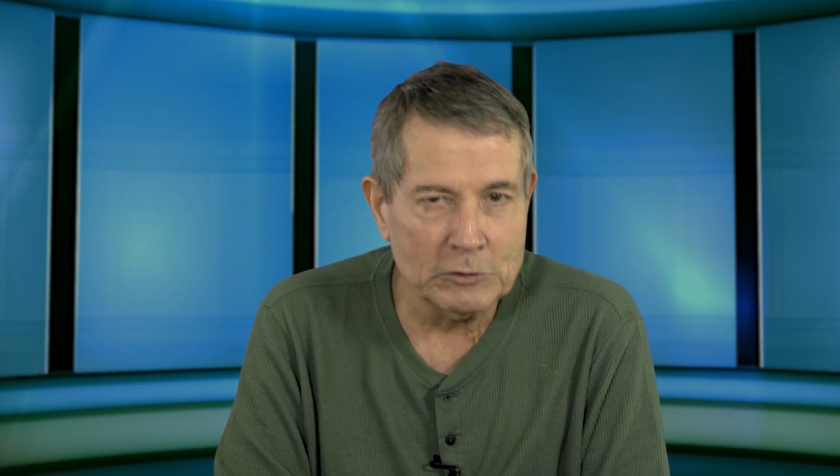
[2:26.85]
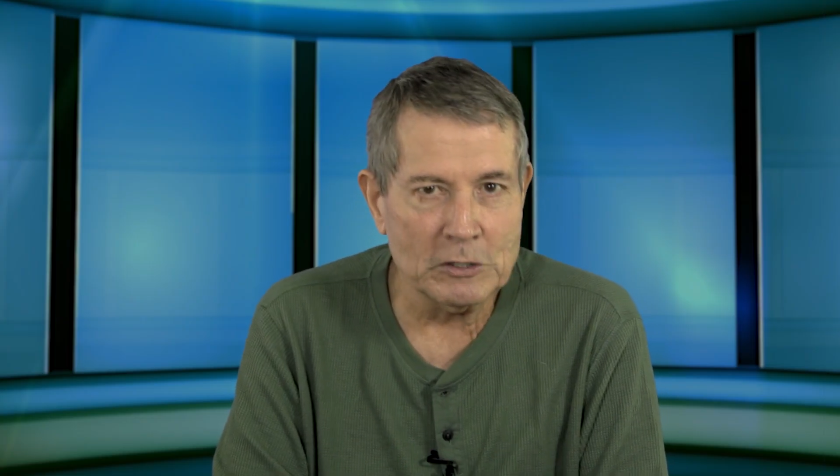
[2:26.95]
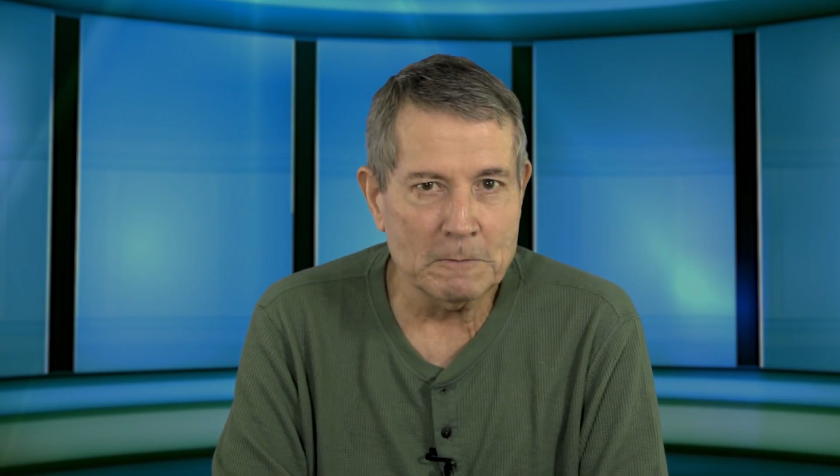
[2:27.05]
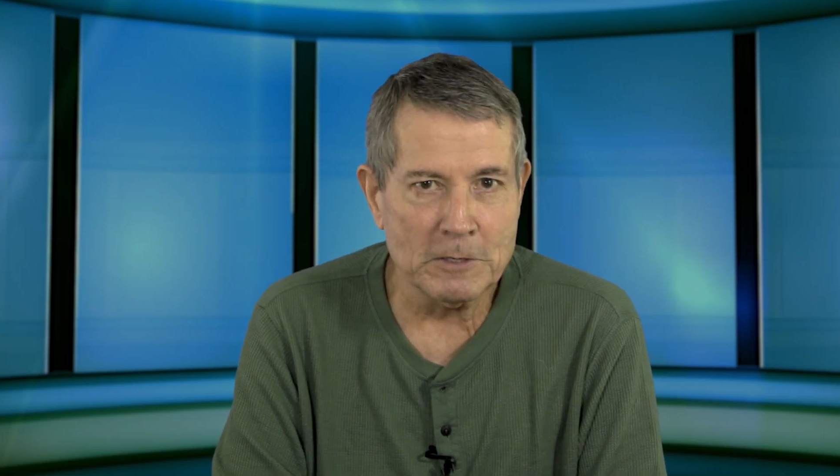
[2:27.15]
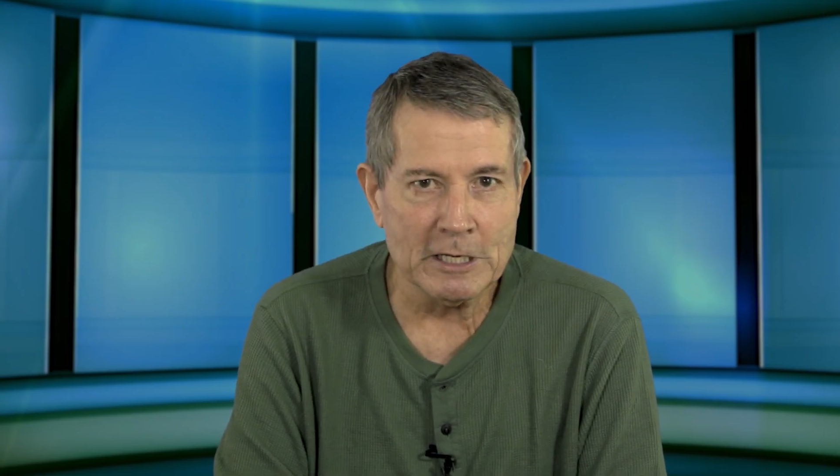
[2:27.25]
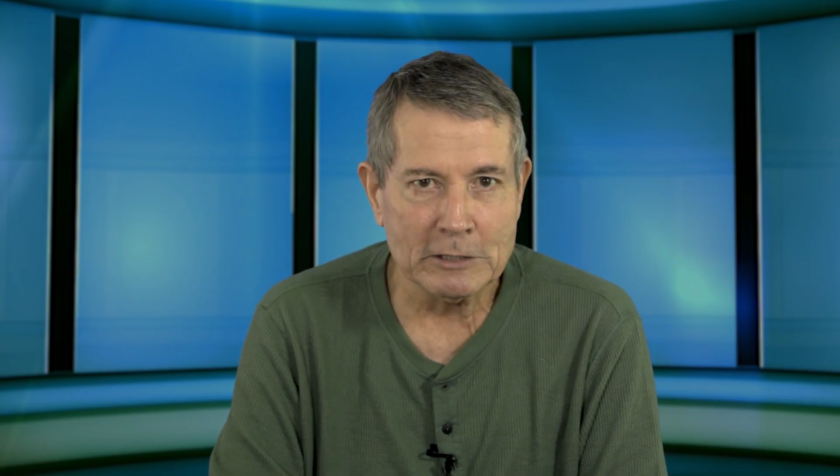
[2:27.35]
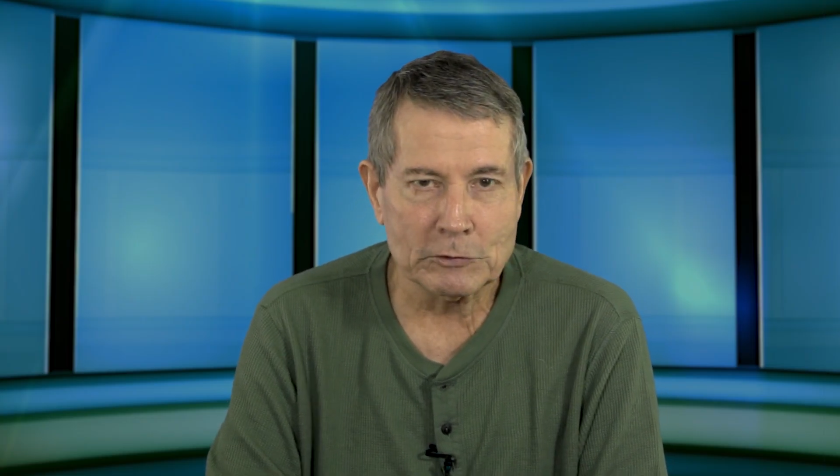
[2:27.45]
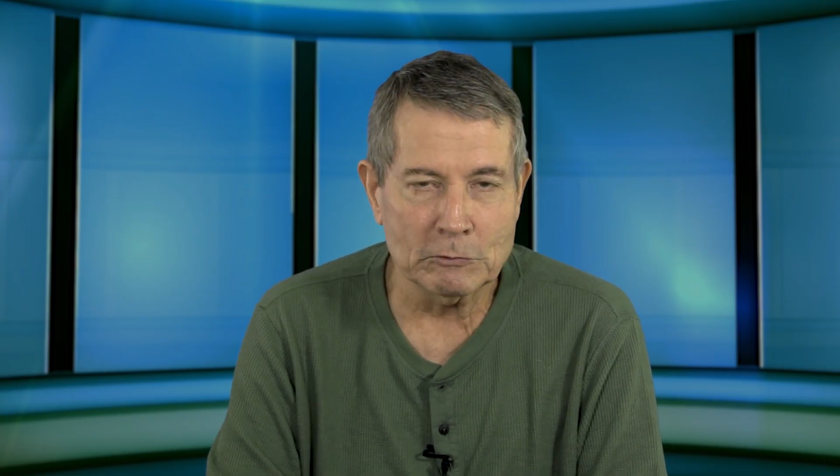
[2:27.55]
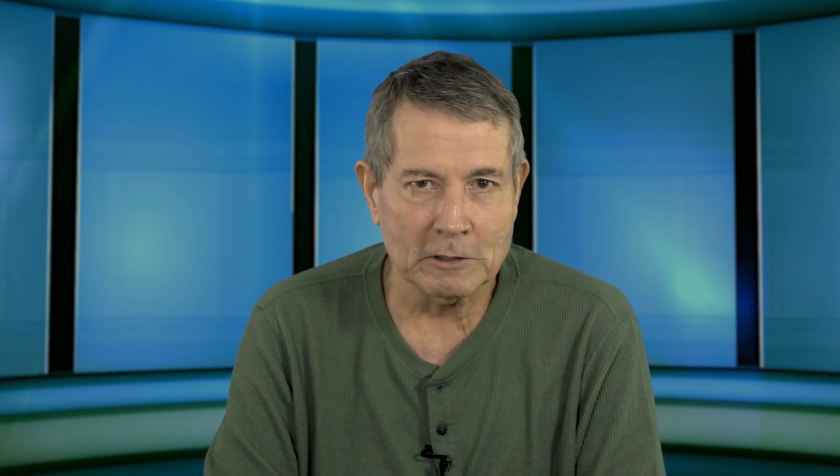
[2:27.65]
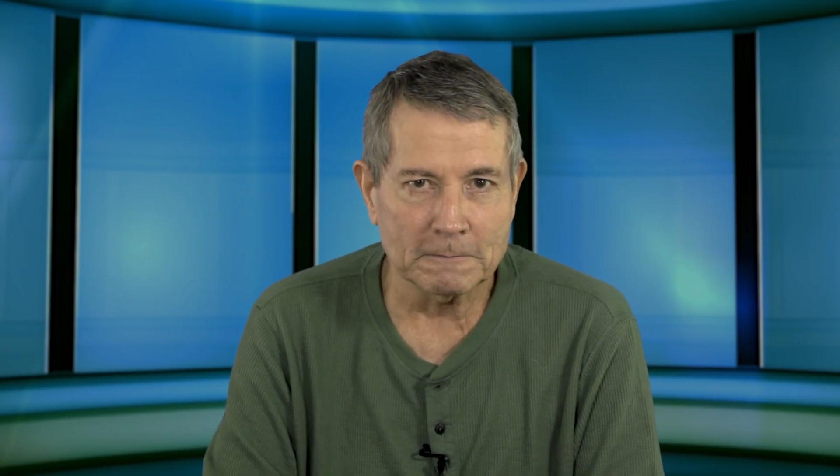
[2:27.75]
GPS
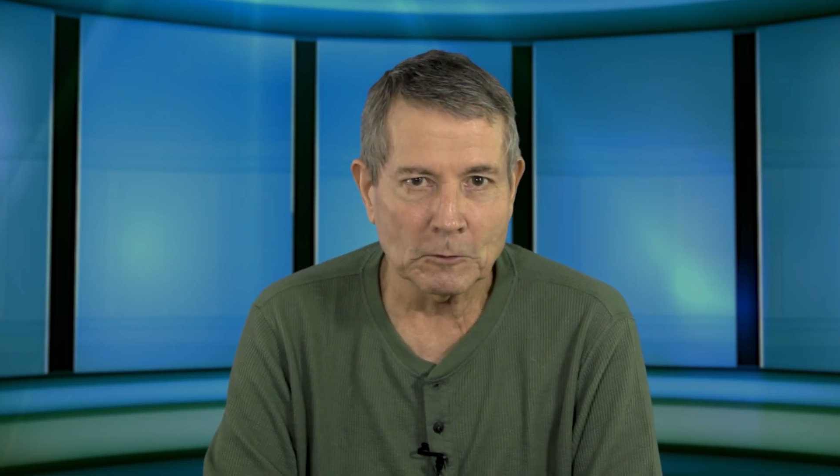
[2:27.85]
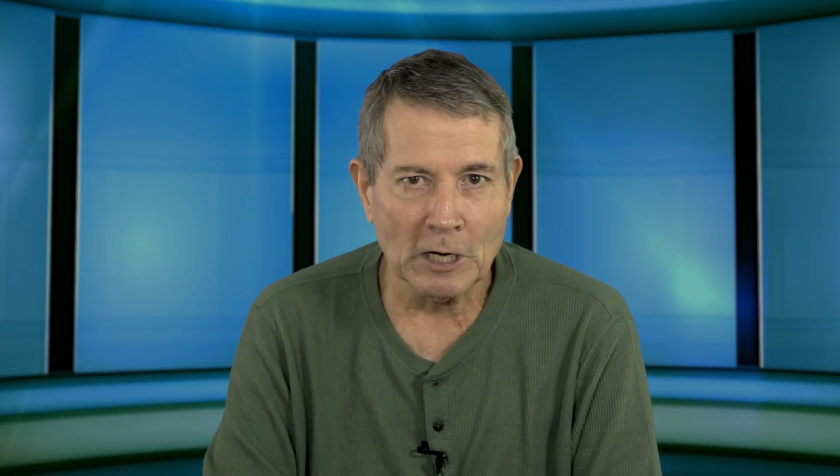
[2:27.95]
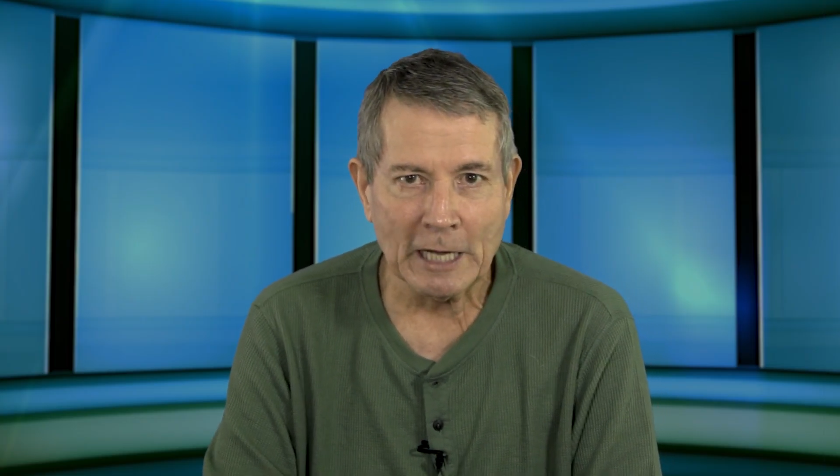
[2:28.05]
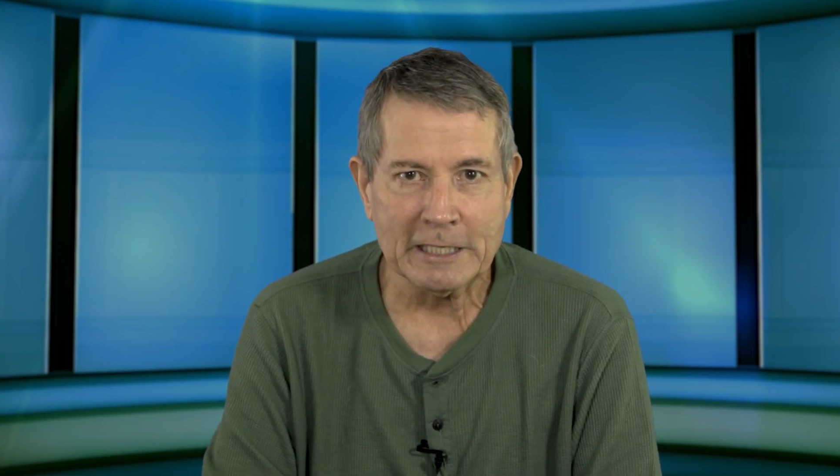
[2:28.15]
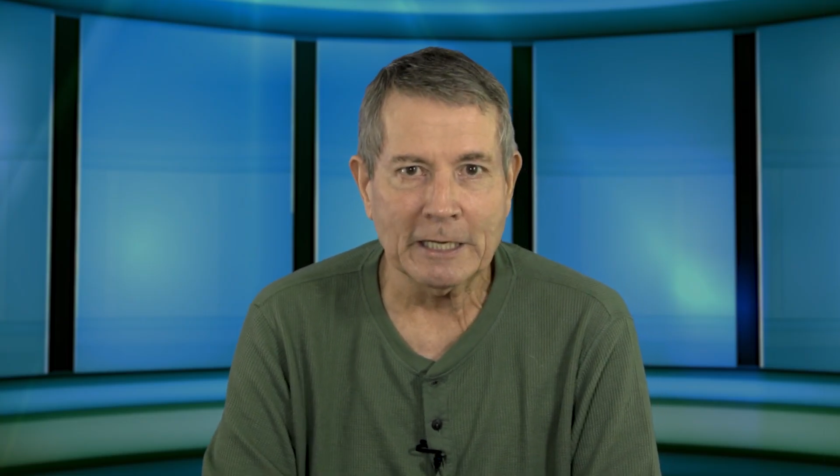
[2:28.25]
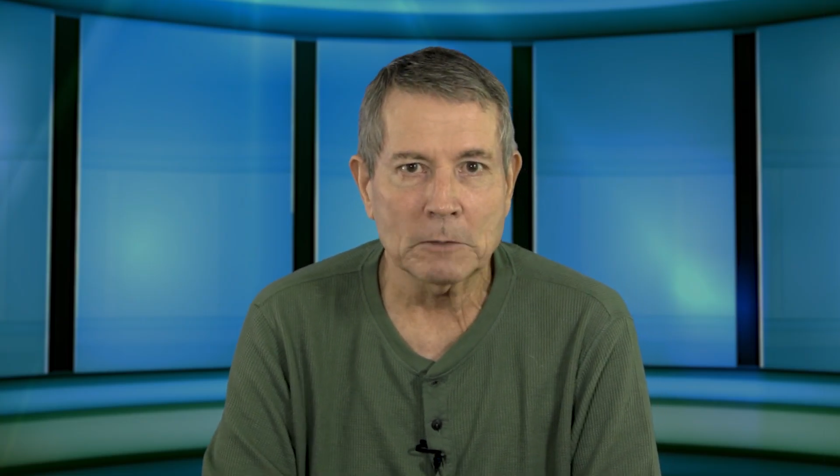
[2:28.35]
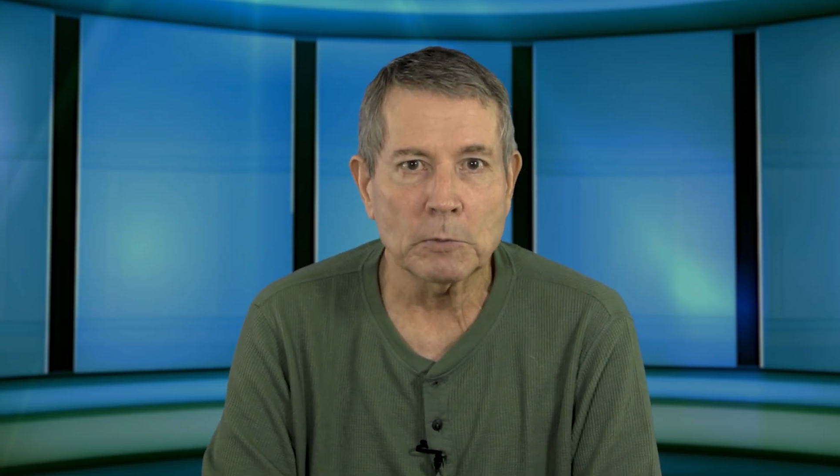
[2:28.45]
unit for hiking,